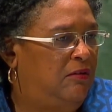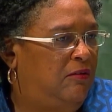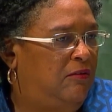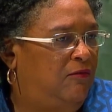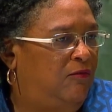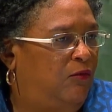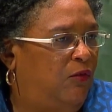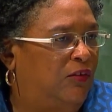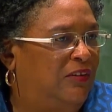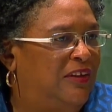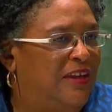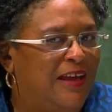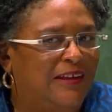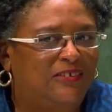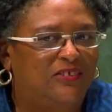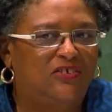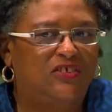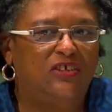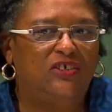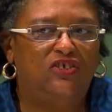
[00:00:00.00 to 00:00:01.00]
for the
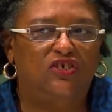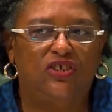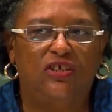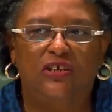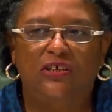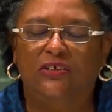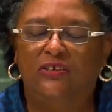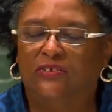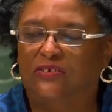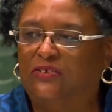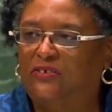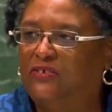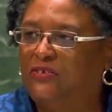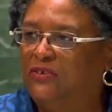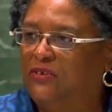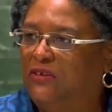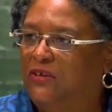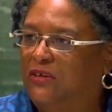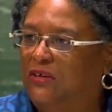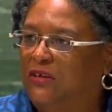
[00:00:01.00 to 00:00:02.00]
SDGs
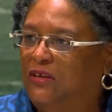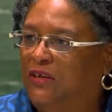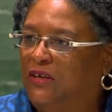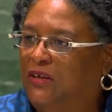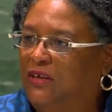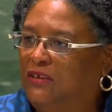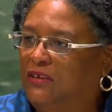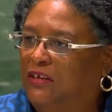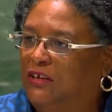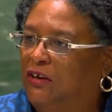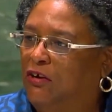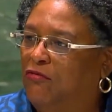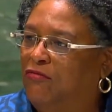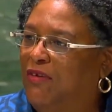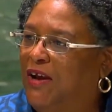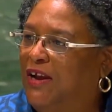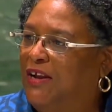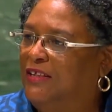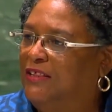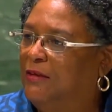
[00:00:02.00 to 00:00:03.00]
that are
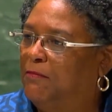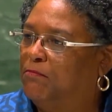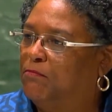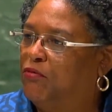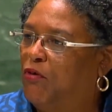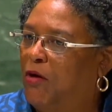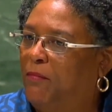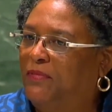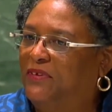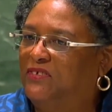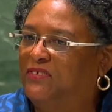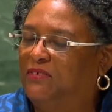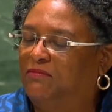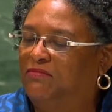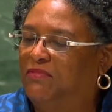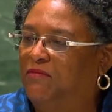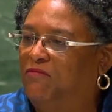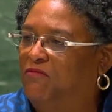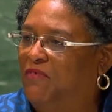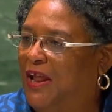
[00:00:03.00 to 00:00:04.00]
really the promise
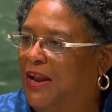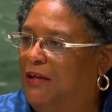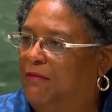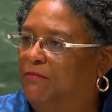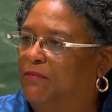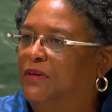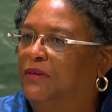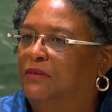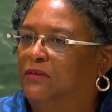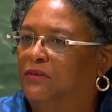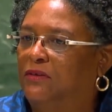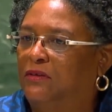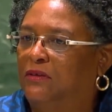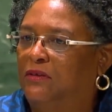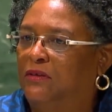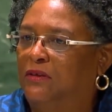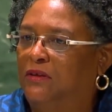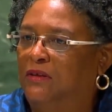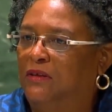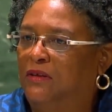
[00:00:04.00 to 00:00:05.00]
of development
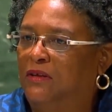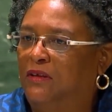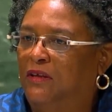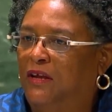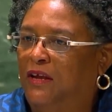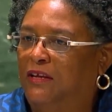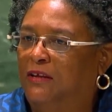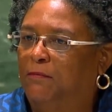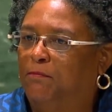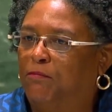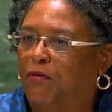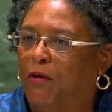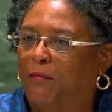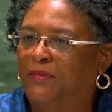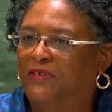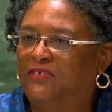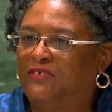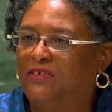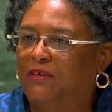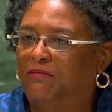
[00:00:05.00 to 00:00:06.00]
and the
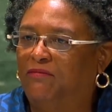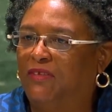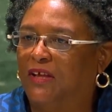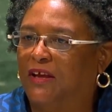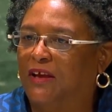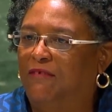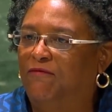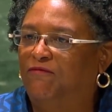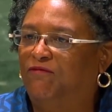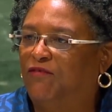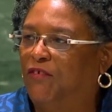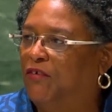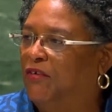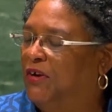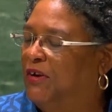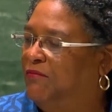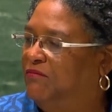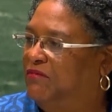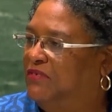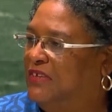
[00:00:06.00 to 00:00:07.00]
promise of the
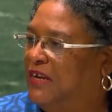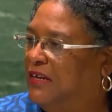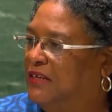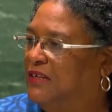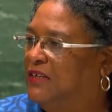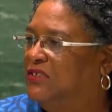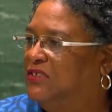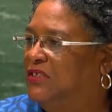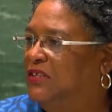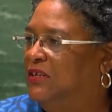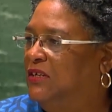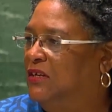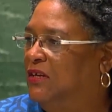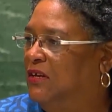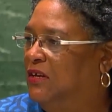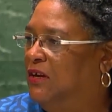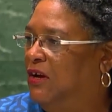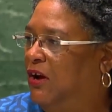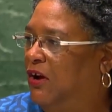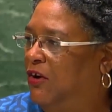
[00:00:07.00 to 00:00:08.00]
conferral of dignity
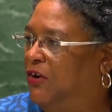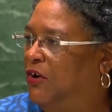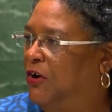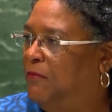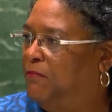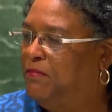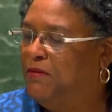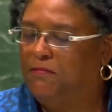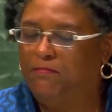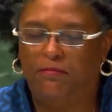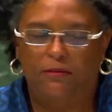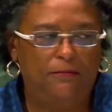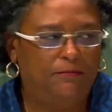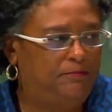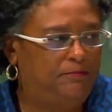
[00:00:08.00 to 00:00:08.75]
on our people?